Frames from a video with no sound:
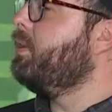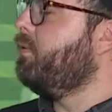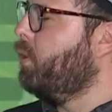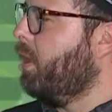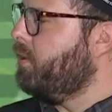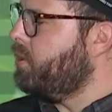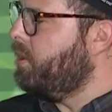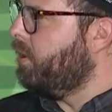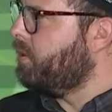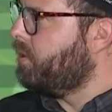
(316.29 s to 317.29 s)
fewer
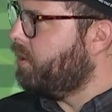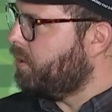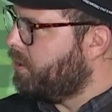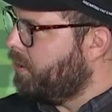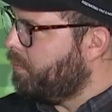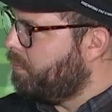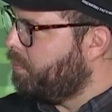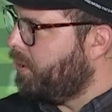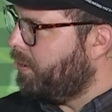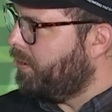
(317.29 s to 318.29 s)
engineers, just to
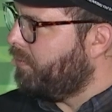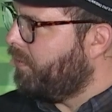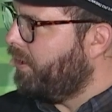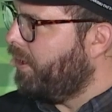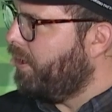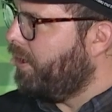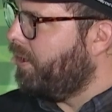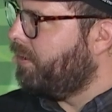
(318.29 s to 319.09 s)
put a fine line on it?